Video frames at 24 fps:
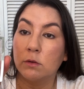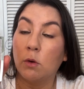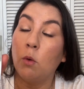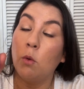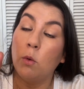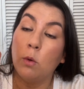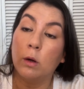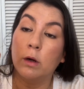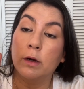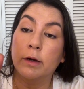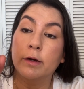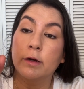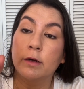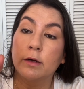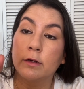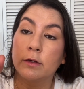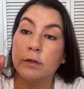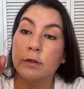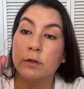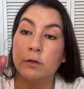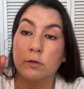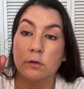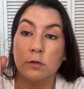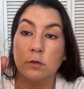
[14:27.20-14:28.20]
or
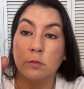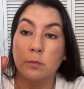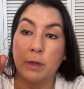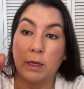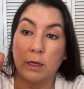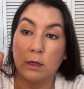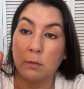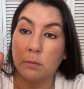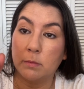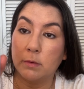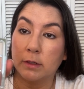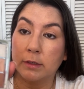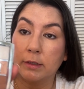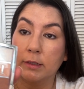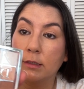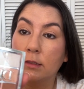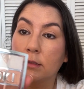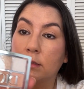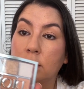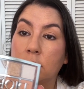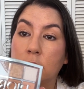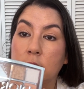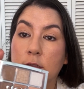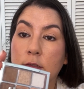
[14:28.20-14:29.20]
you're a makeup
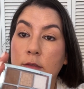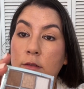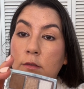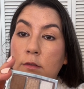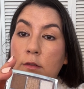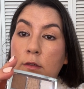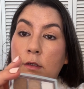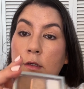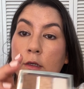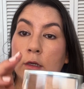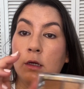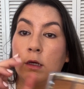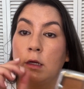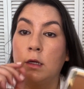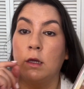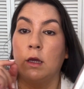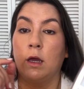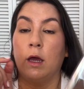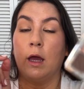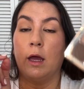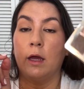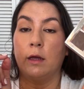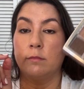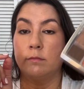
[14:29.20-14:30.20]
artist, and
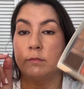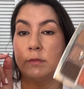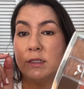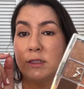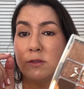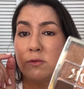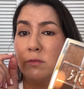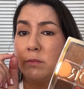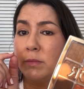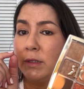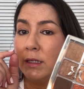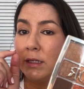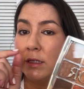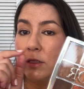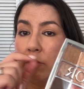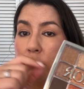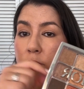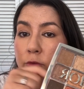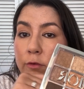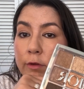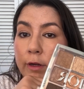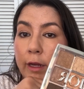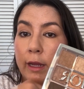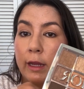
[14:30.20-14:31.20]
this would be a
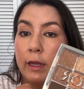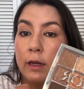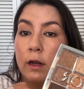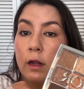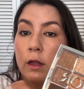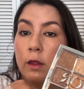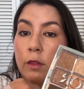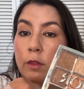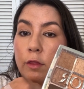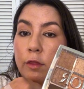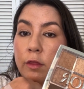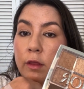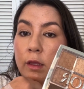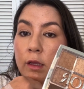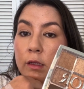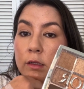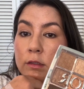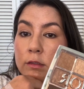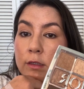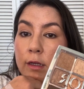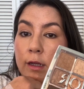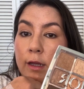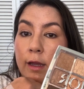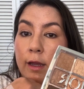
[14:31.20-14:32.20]
great thing
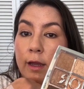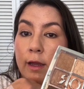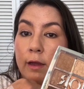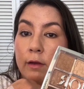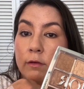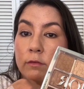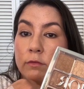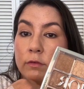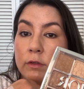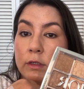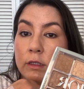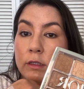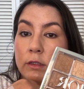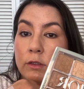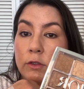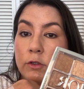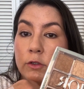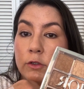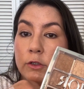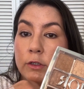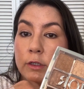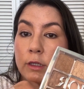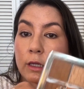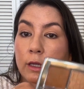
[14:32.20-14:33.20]
to have in
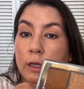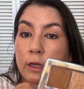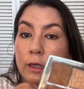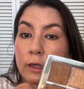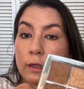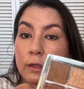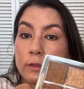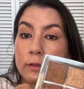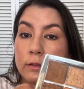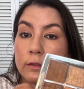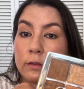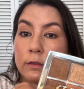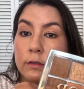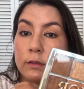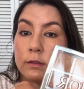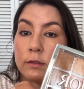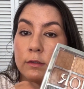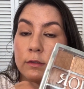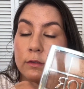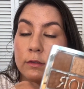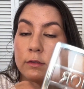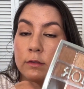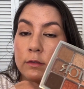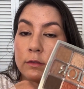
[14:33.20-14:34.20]
your kit.
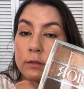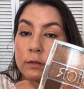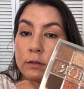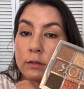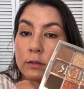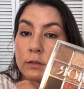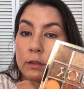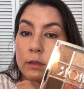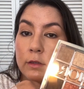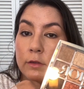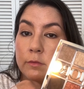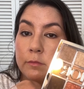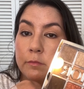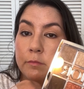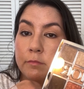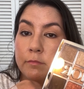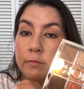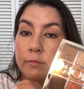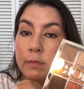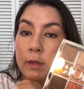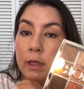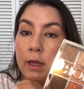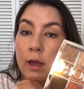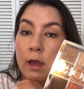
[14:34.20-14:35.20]
So
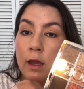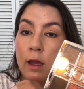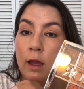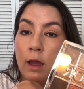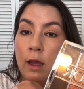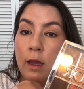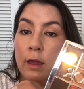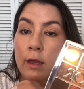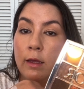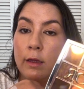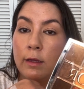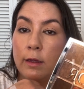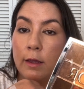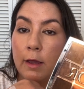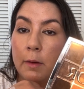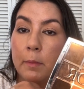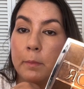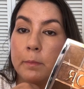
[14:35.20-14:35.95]
yeah,